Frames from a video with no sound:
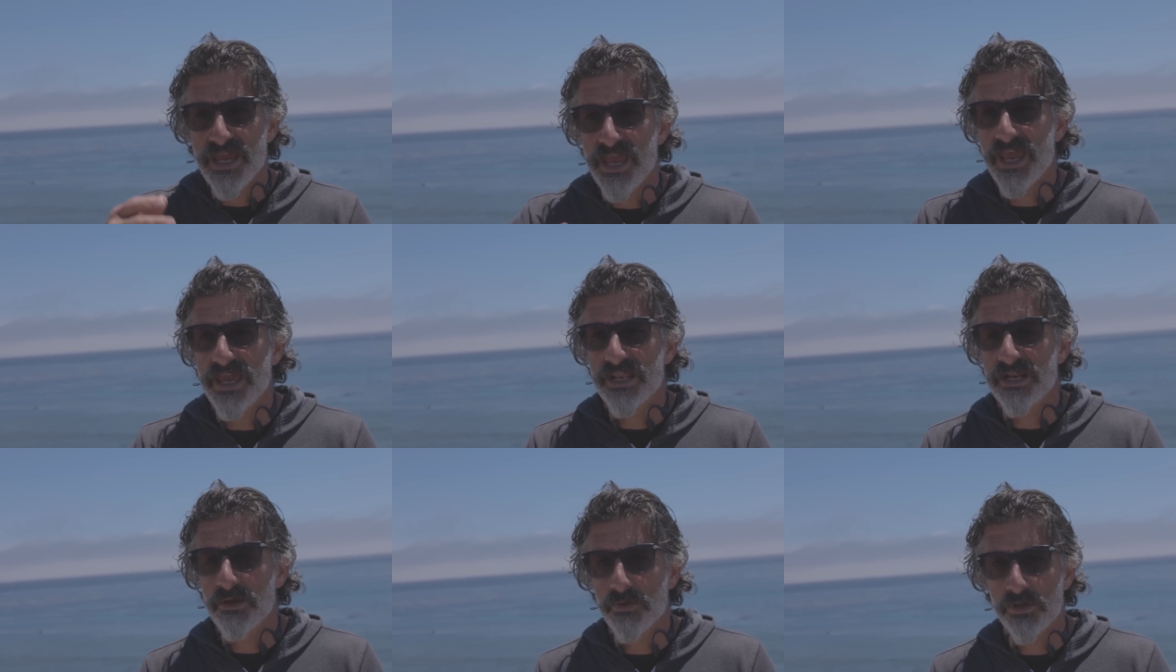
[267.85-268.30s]

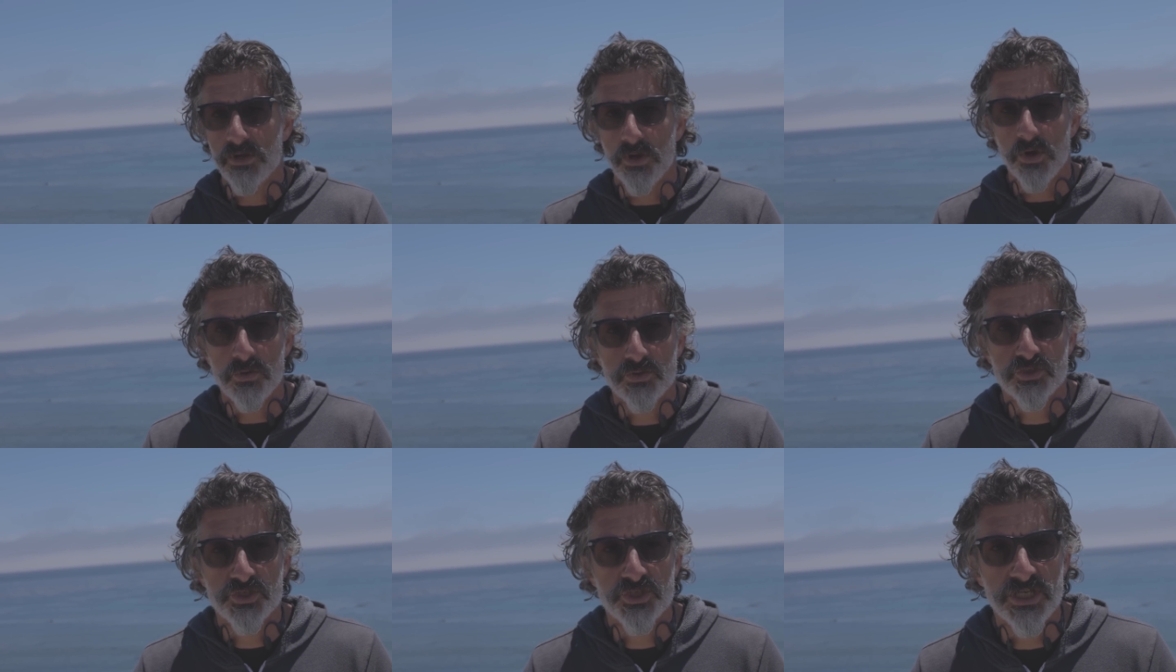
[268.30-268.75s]
And I went,
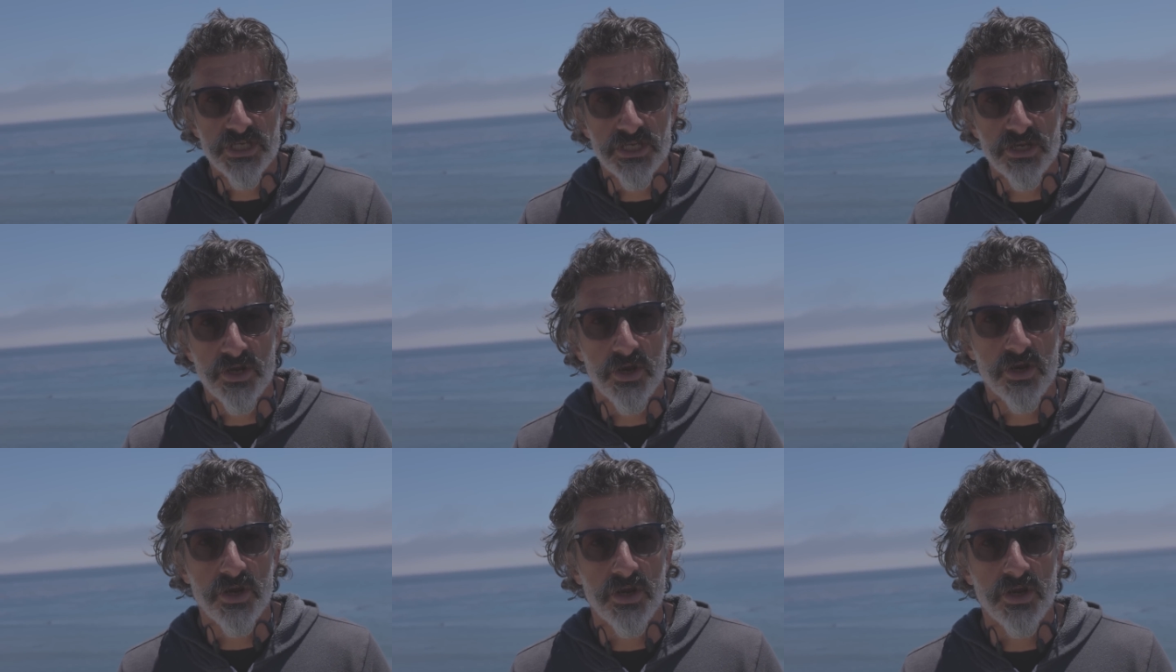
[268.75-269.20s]
oh shit,
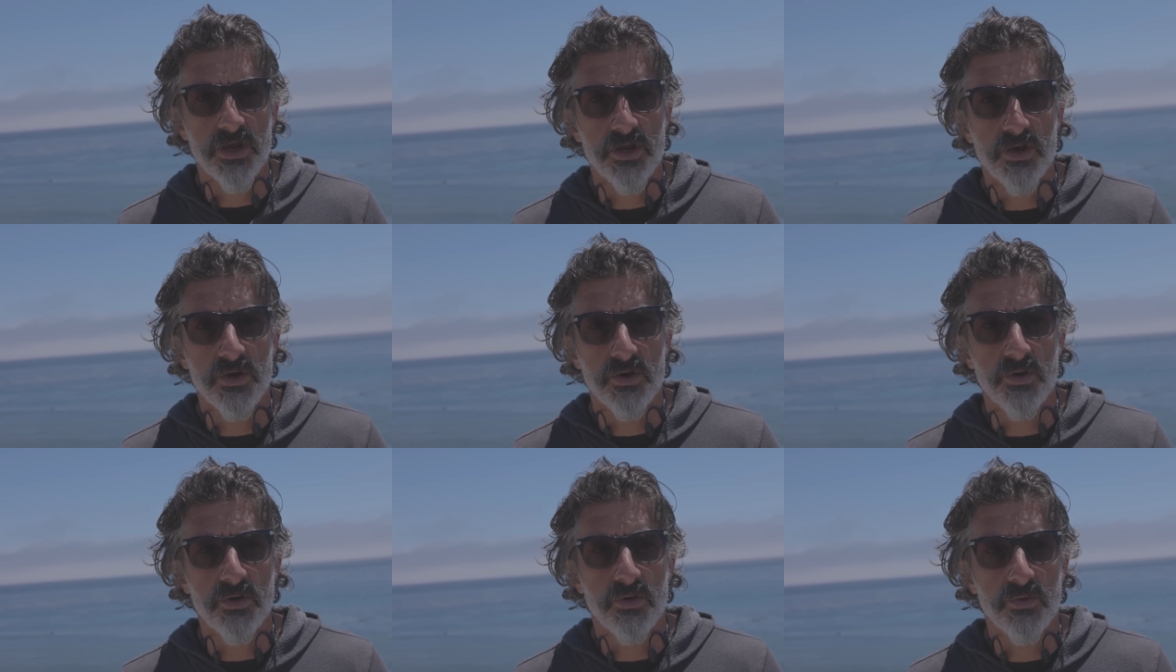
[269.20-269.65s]

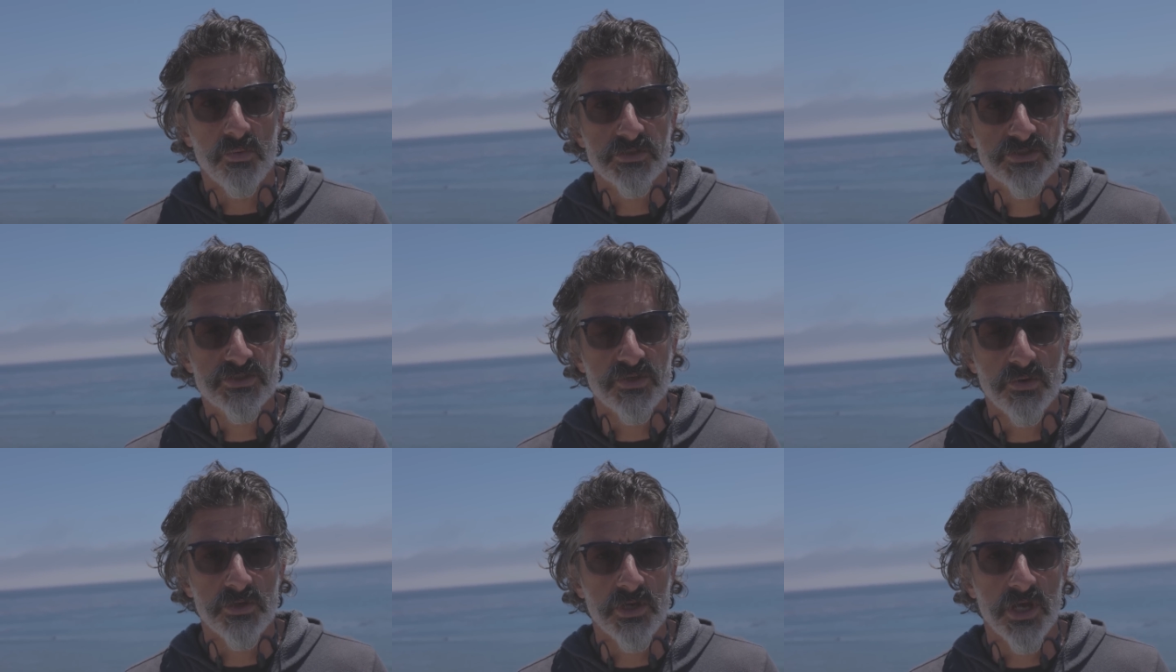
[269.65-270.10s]

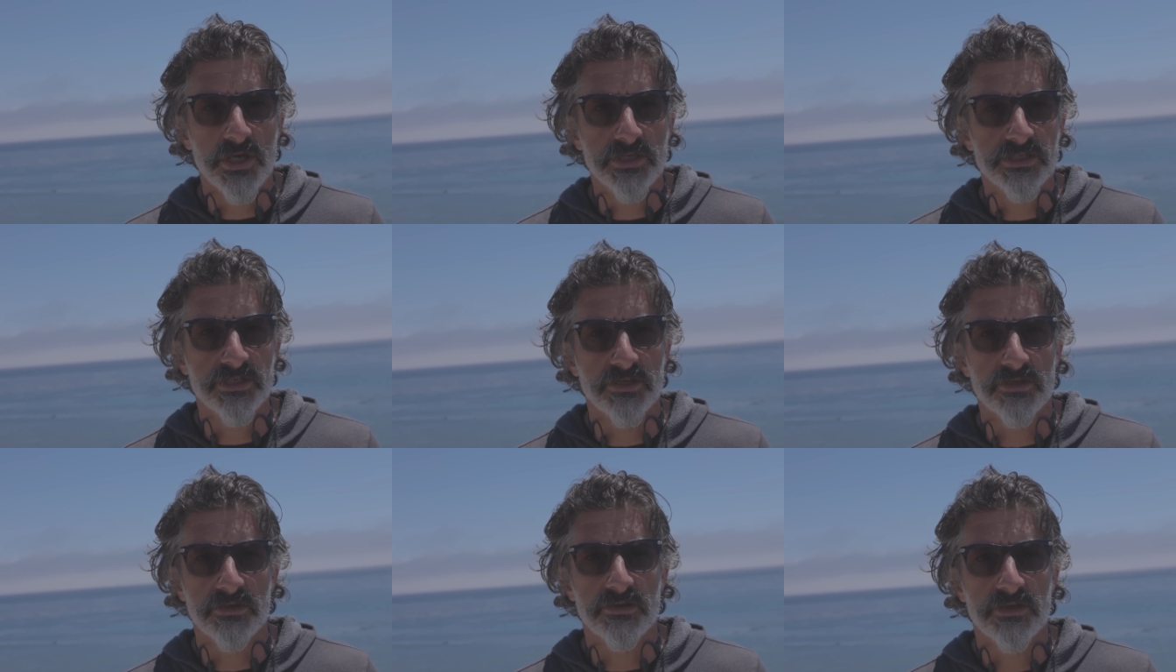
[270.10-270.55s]
what's going on
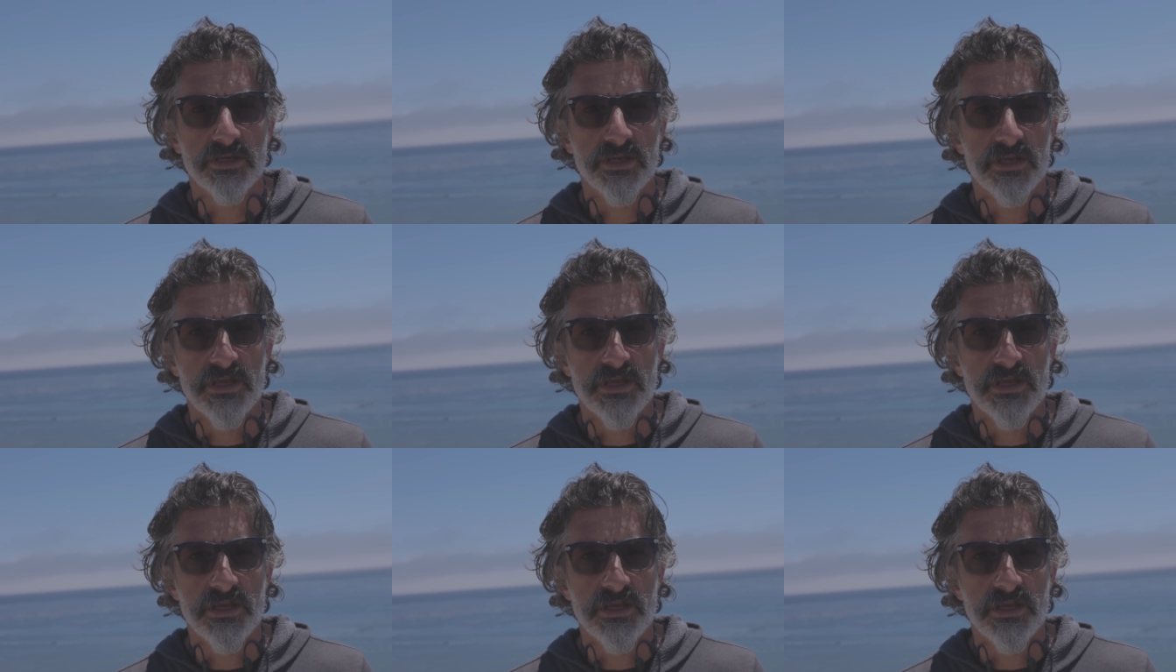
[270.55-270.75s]
here?